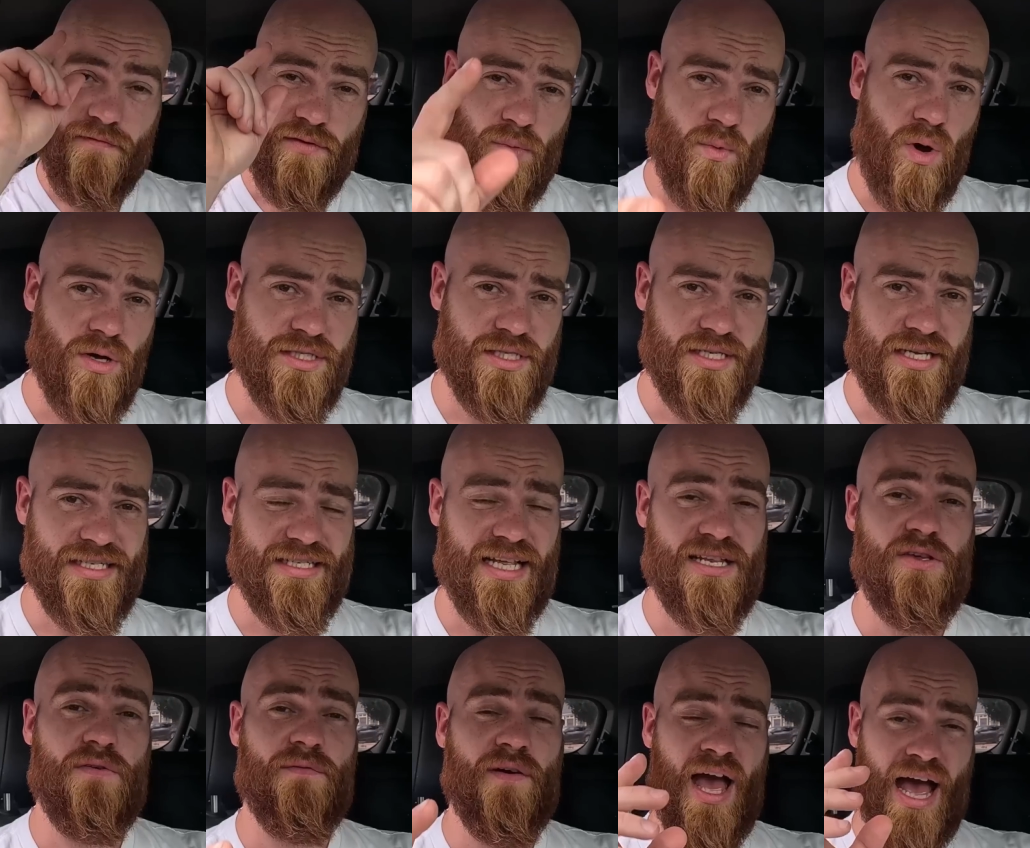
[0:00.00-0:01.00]
you're watching this
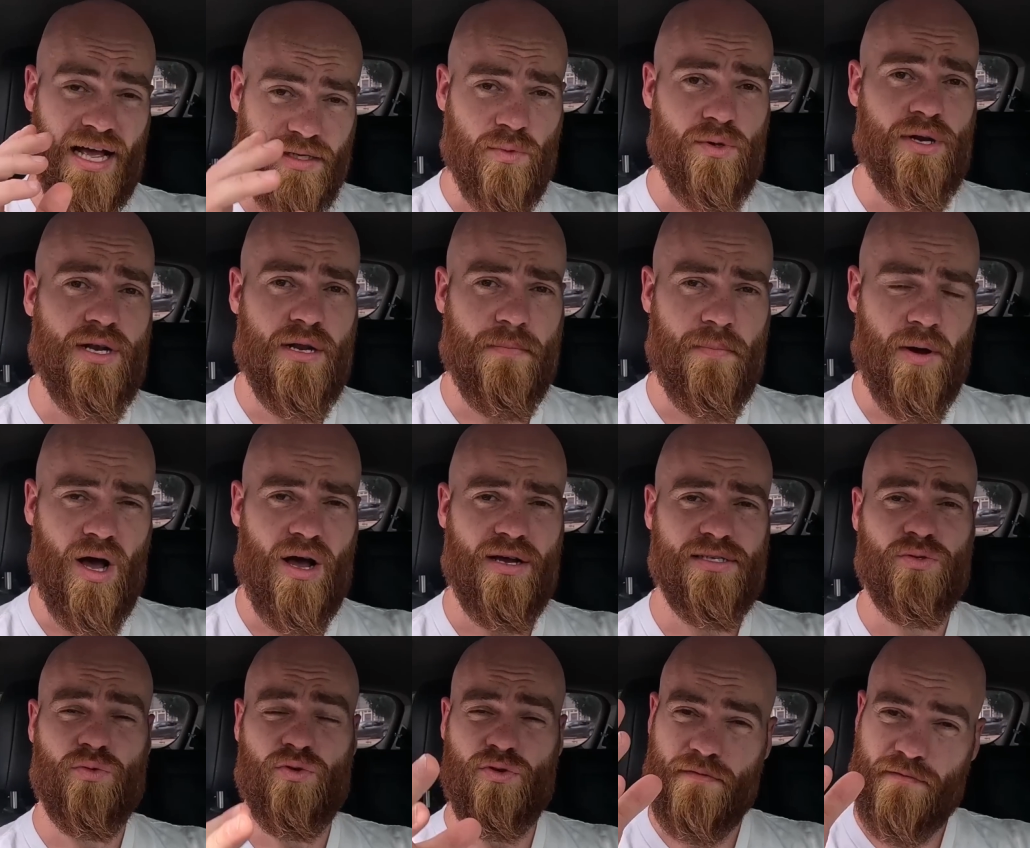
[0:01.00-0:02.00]
and you've had one in the
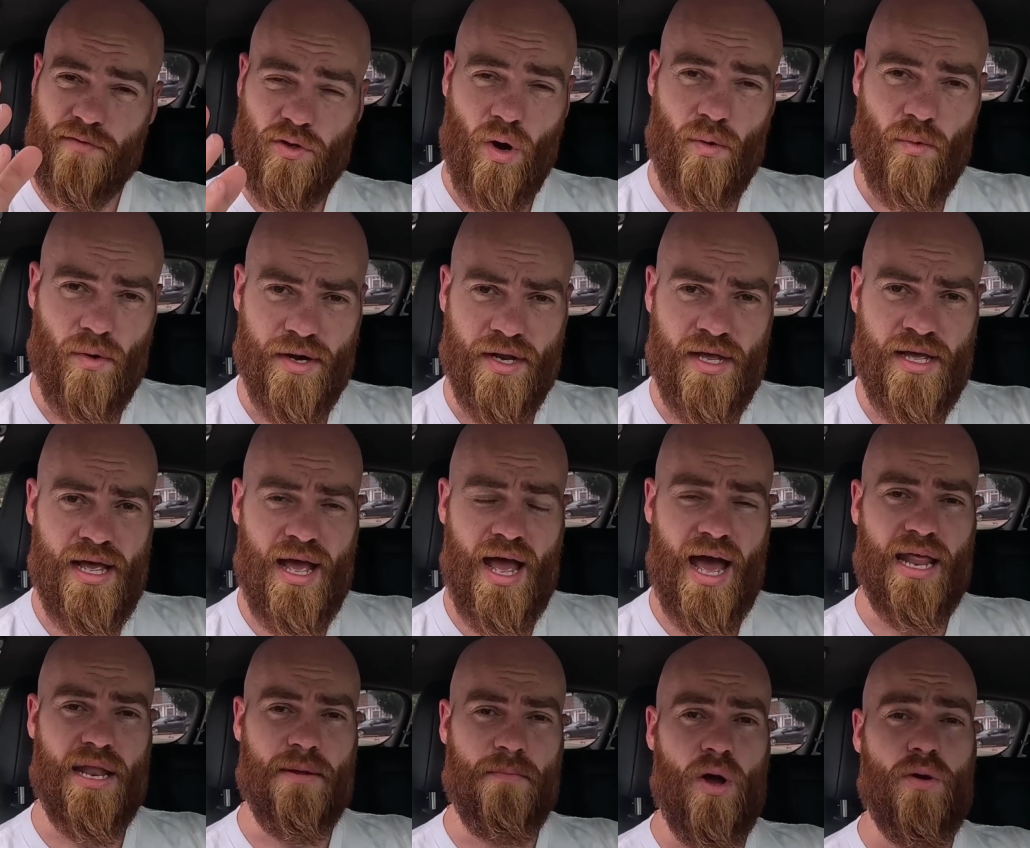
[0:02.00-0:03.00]
past or you've got one
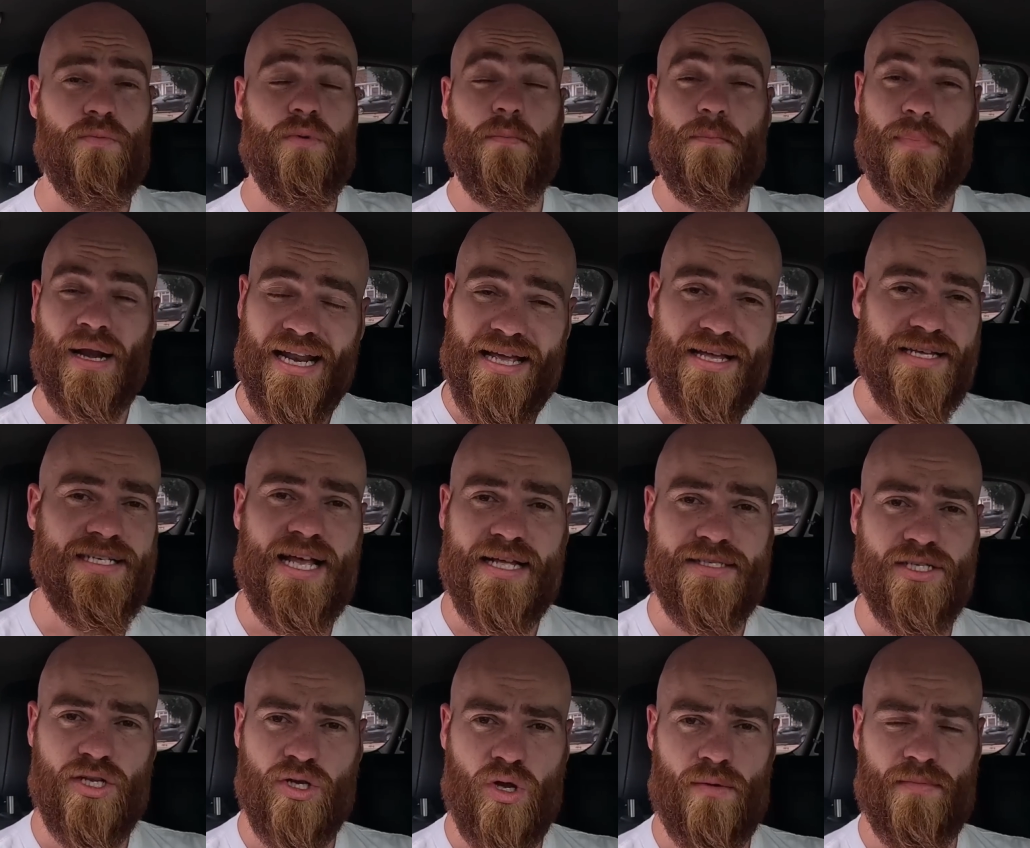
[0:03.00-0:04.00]
at the moment, please head
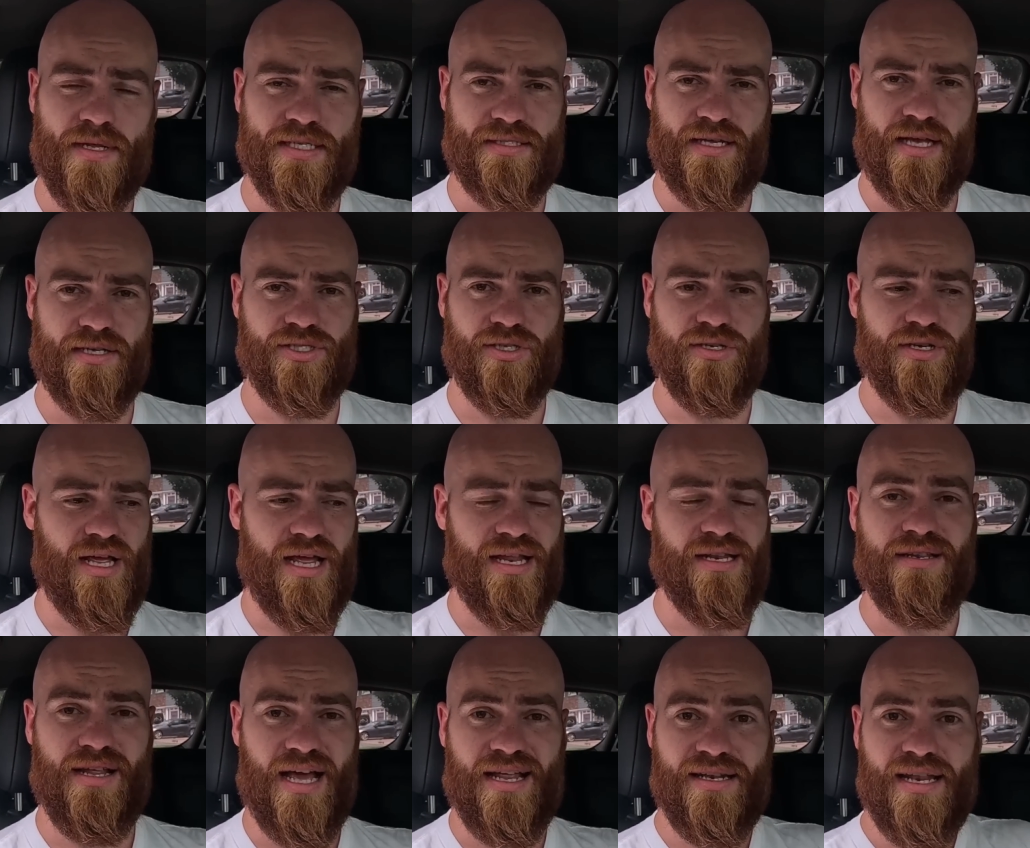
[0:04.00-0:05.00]
to the comment section
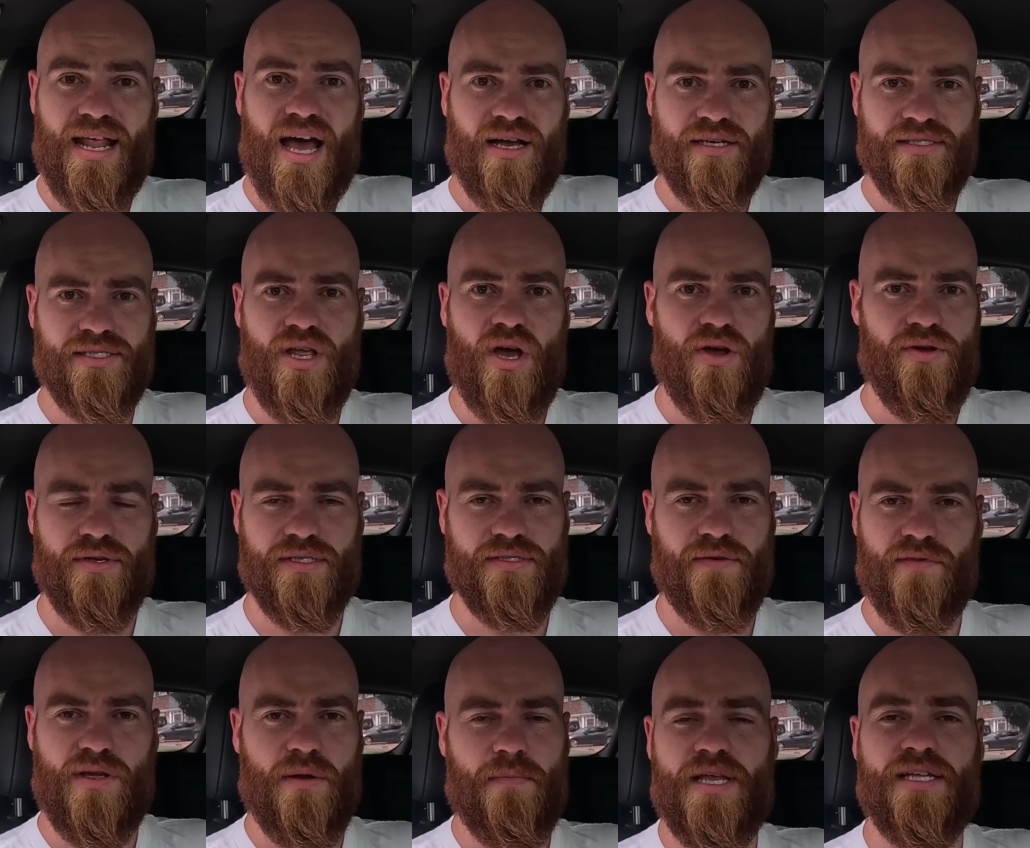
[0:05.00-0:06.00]
and let us know, because I
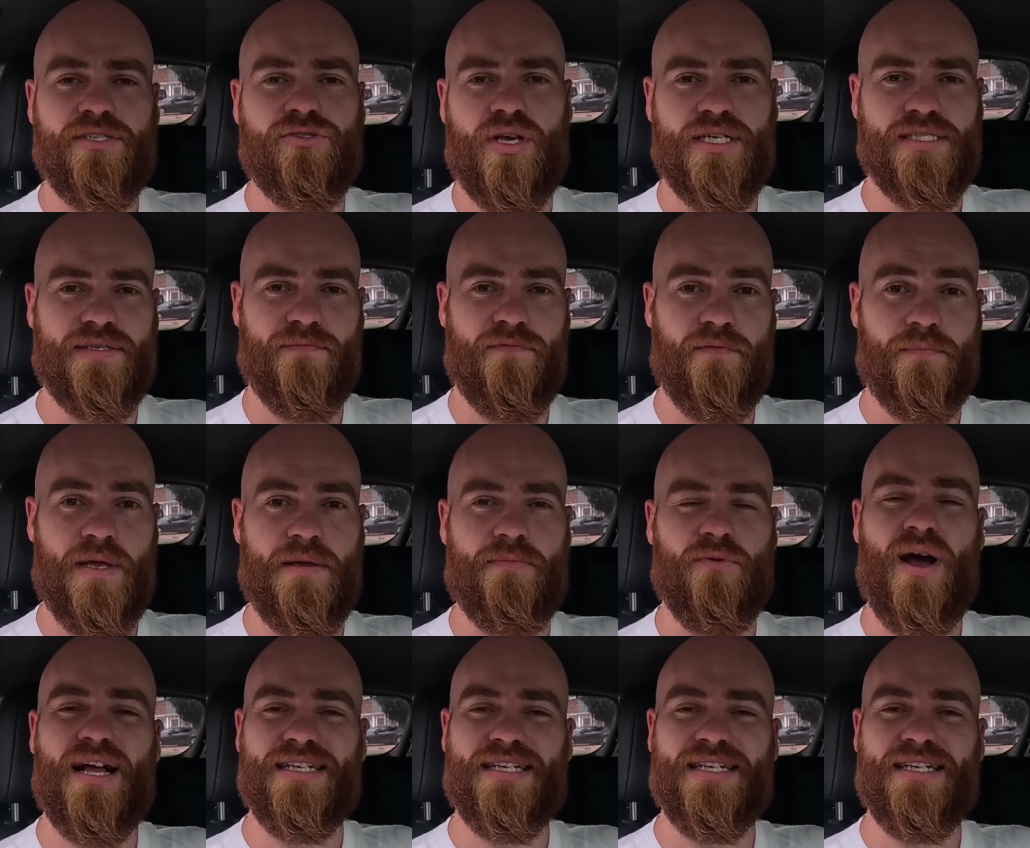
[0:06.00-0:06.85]
think it'd be interesting for people